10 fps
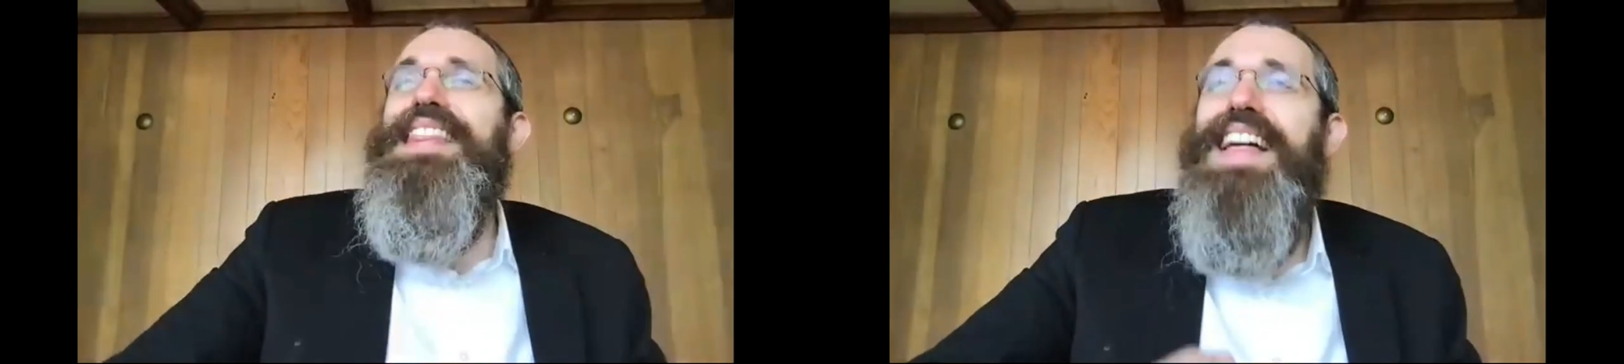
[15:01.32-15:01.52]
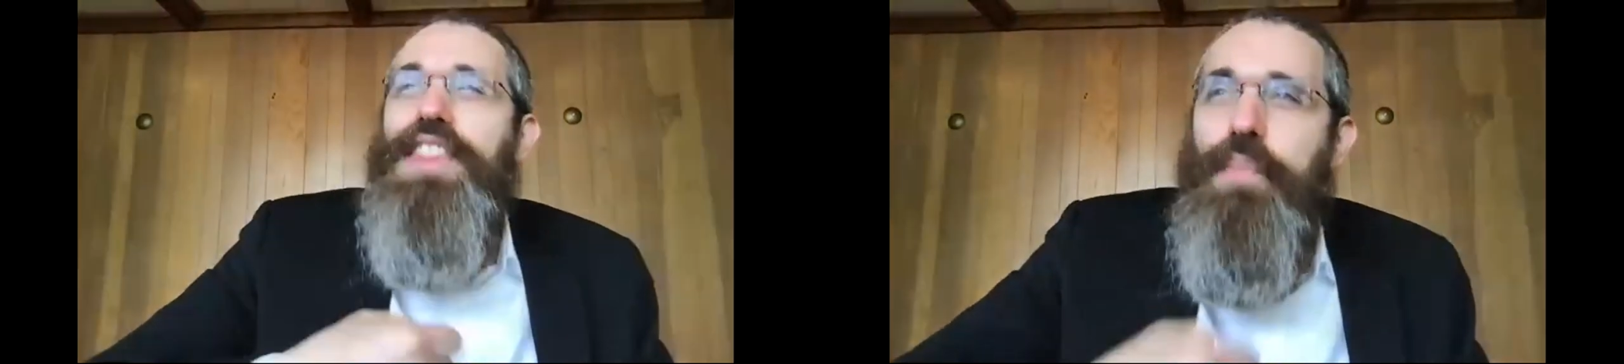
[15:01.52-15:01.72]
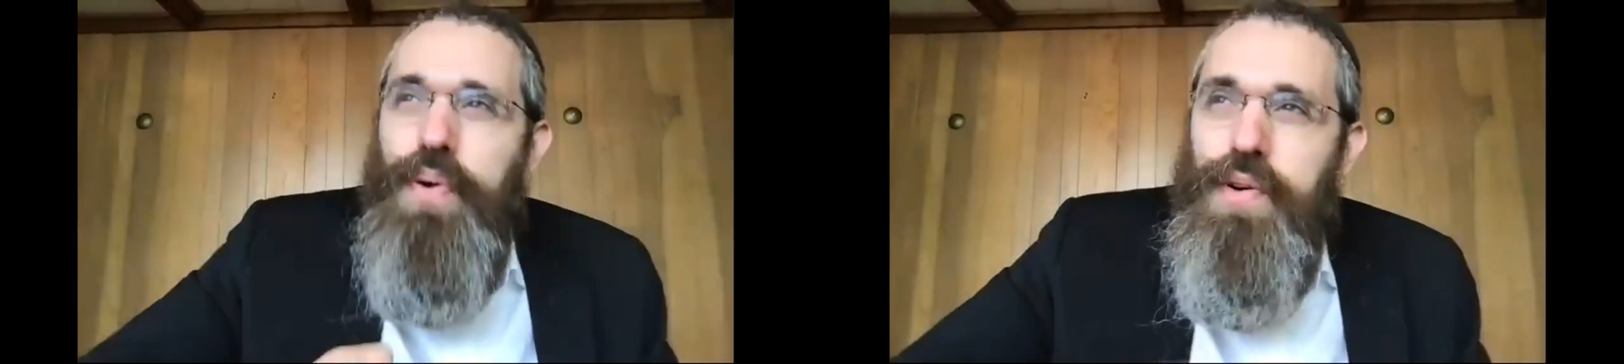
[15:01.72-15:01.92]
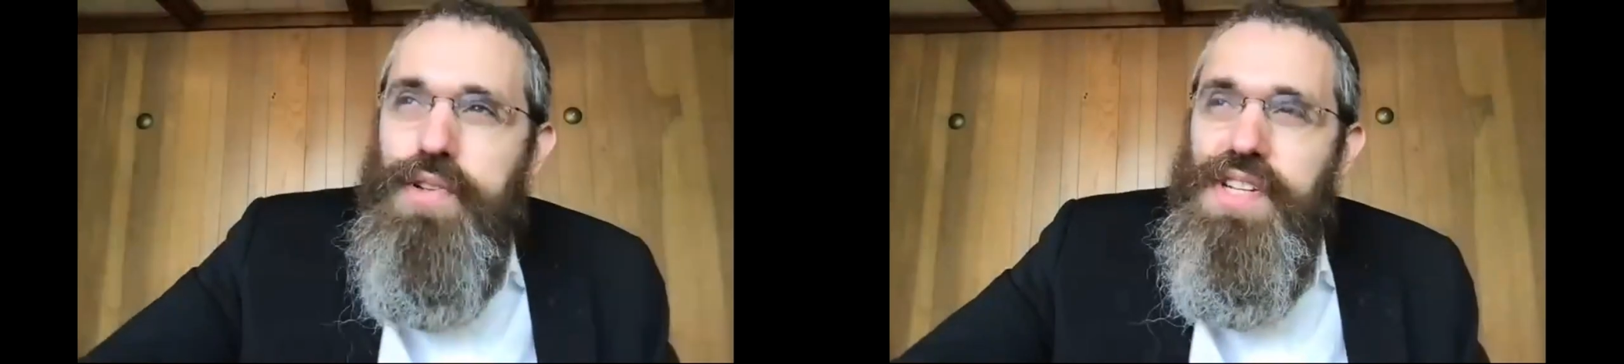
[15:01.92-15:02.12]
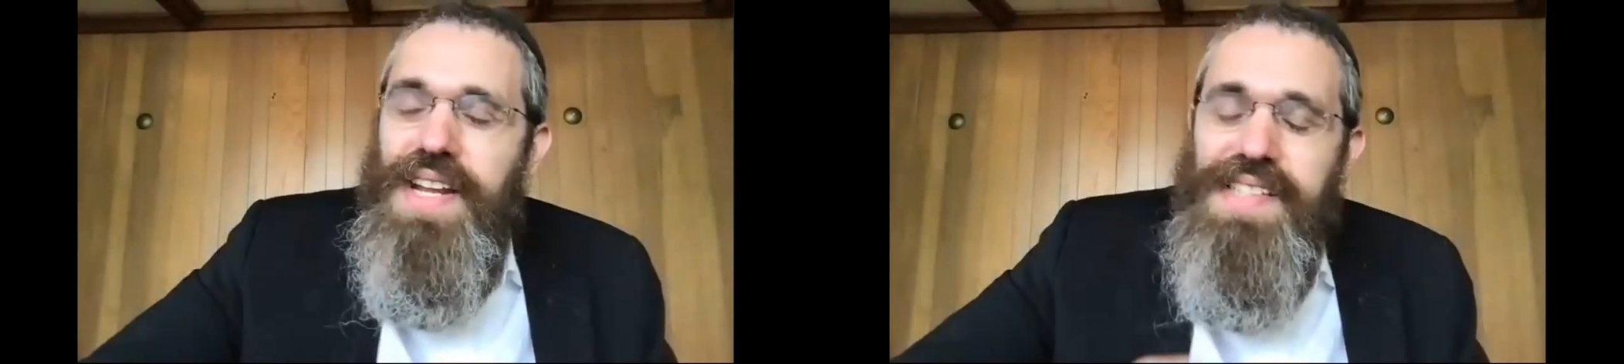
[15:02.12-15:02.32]
that the
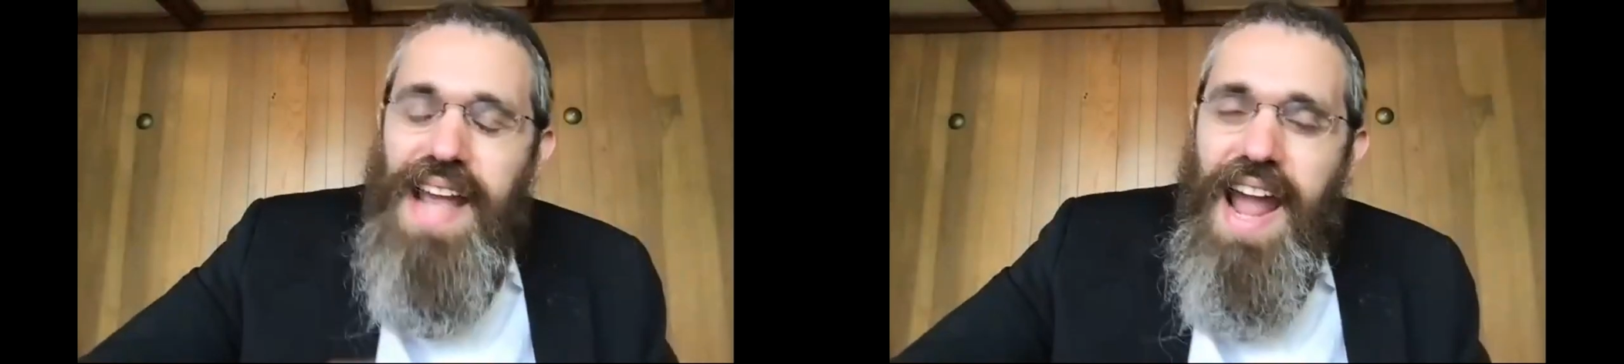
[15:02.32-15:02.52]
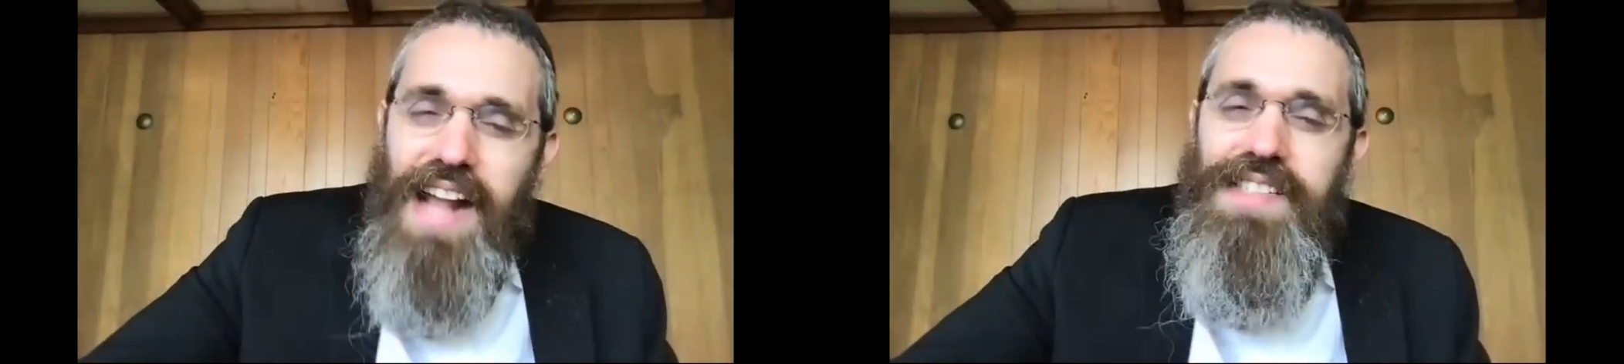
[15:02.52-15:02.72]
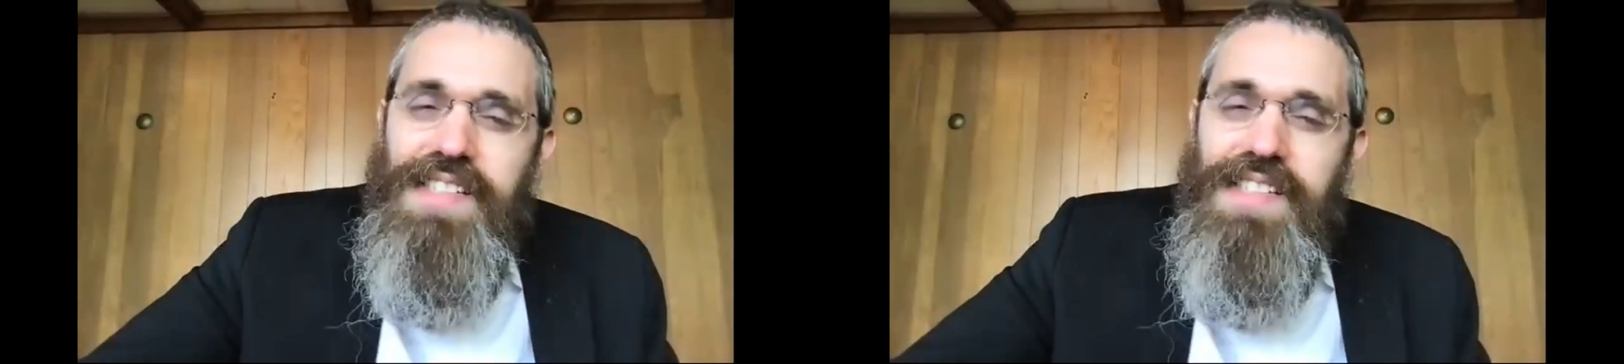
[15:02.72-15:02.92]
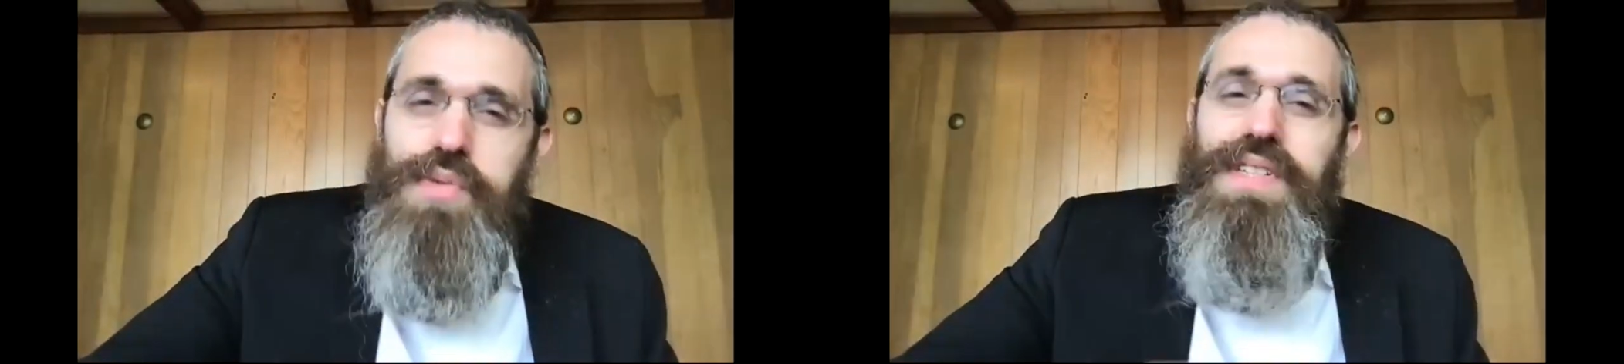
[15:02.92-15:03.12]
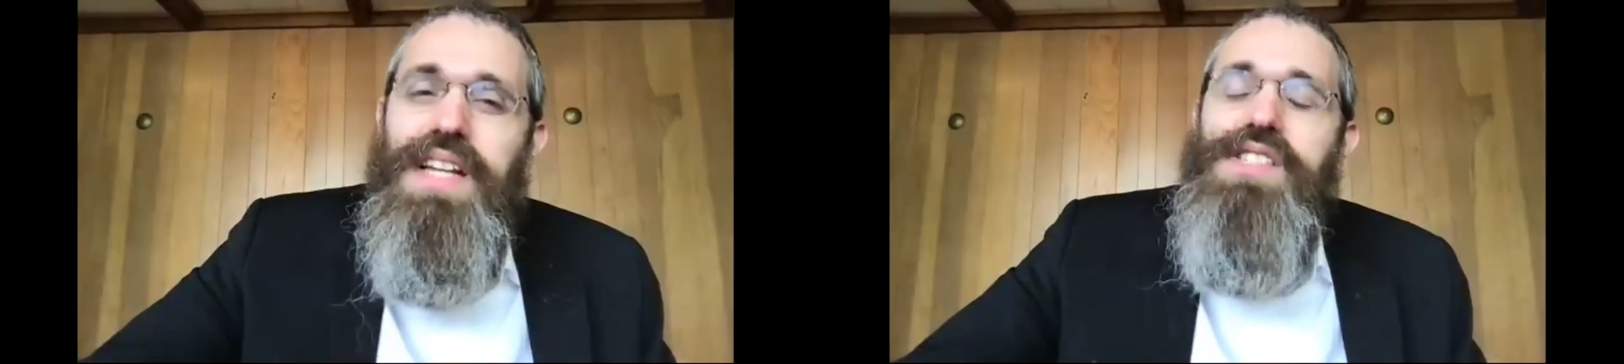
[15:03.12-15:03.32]
person has access
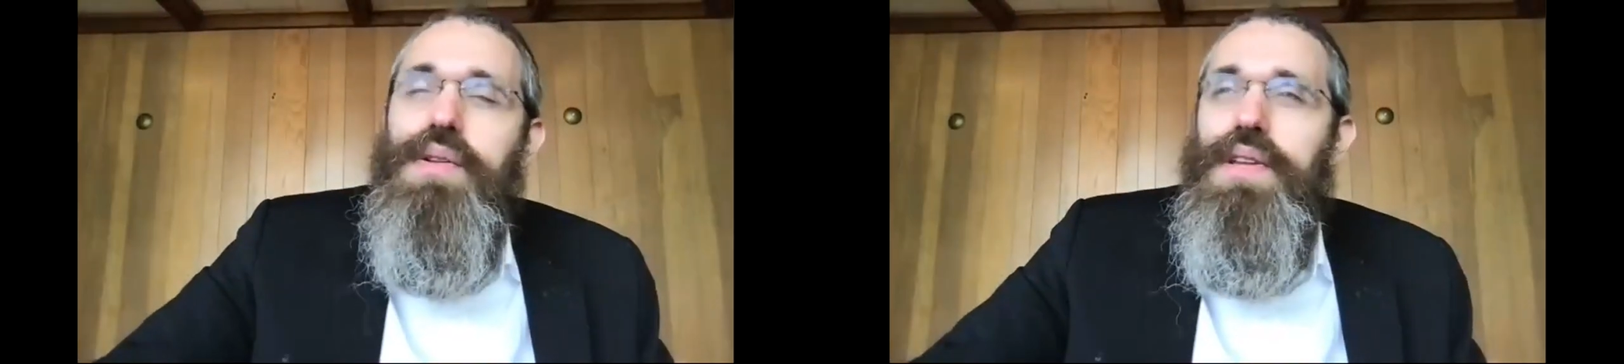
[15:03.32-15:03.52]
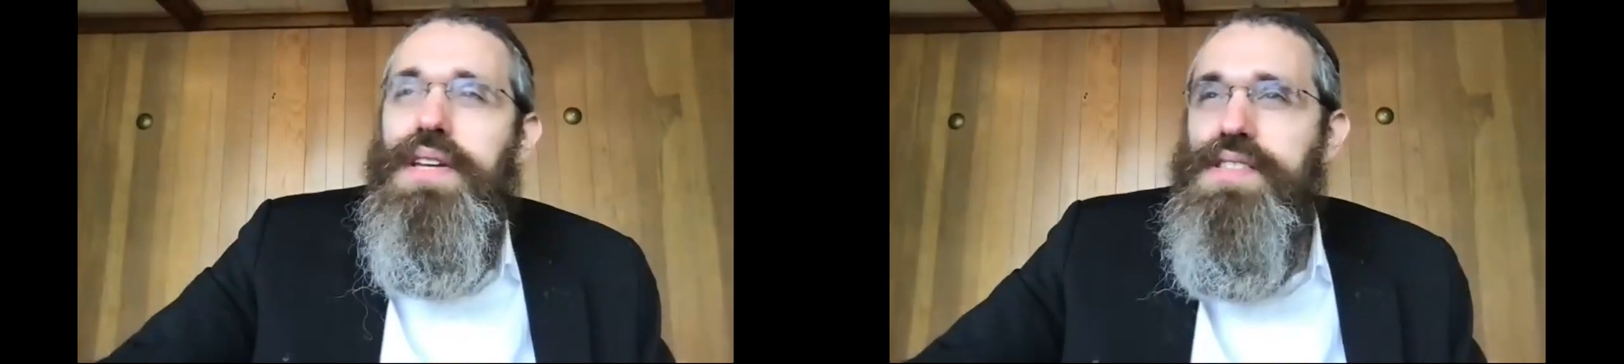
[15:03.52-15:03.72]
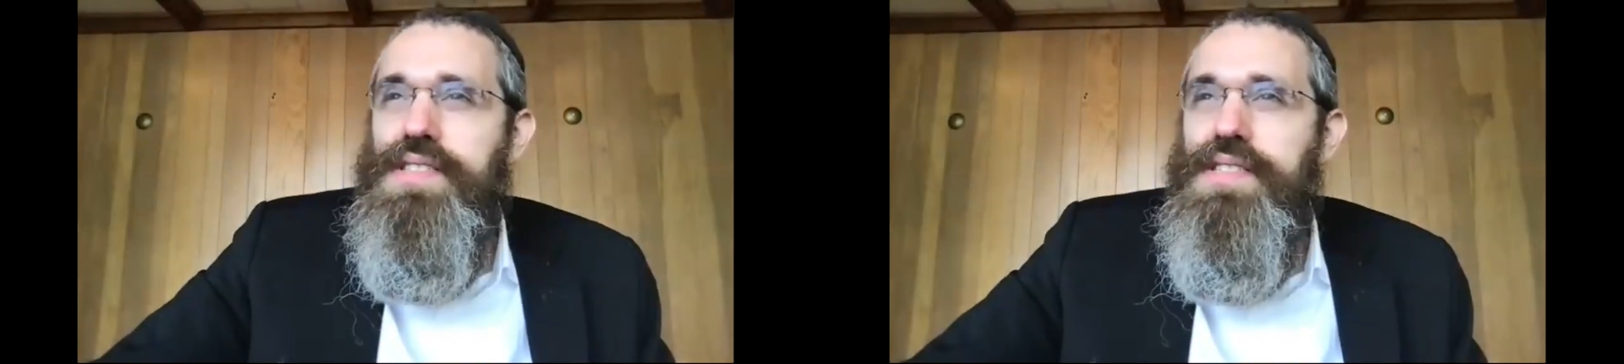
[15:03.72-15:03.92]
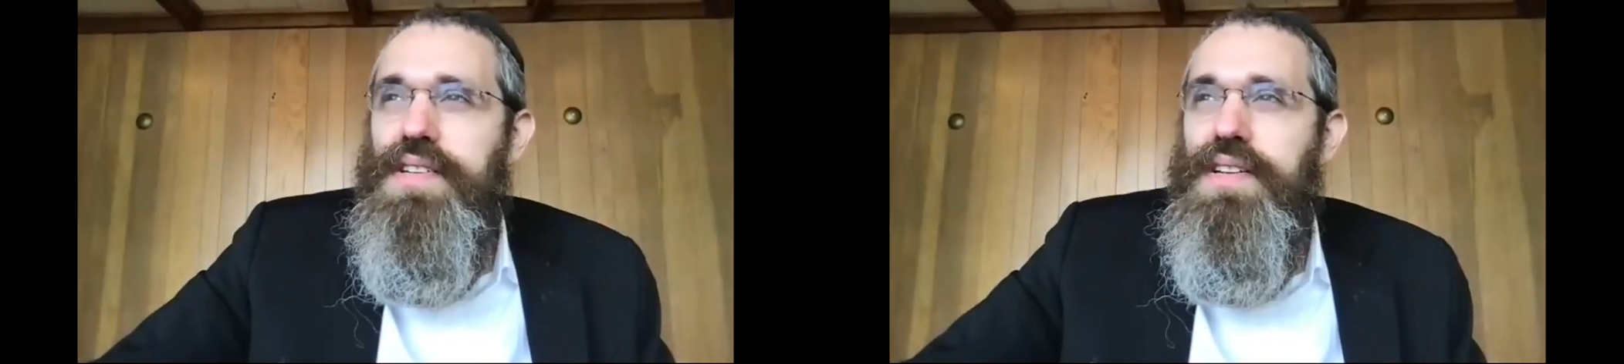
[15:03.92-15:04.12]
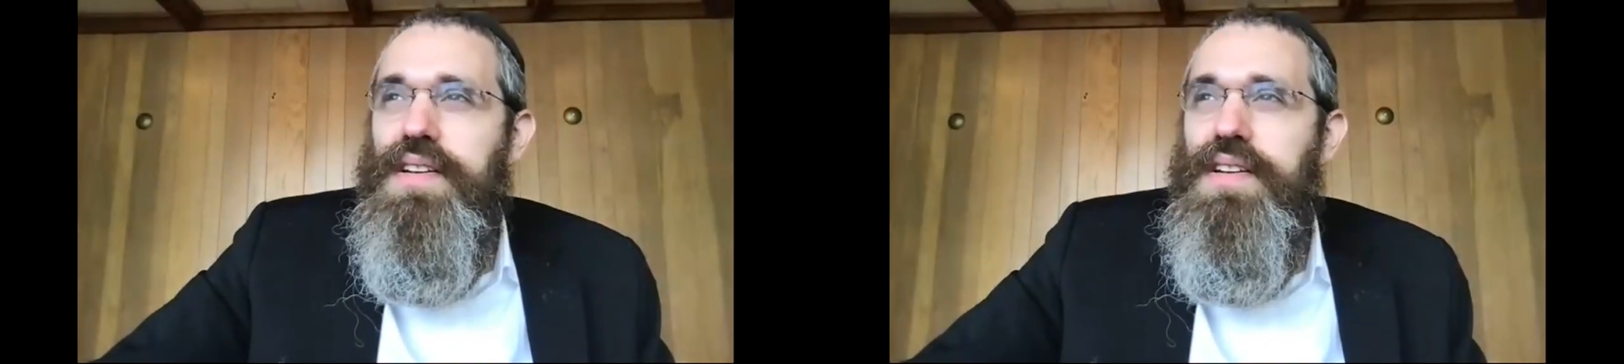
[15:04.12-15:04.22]
to intense holiness,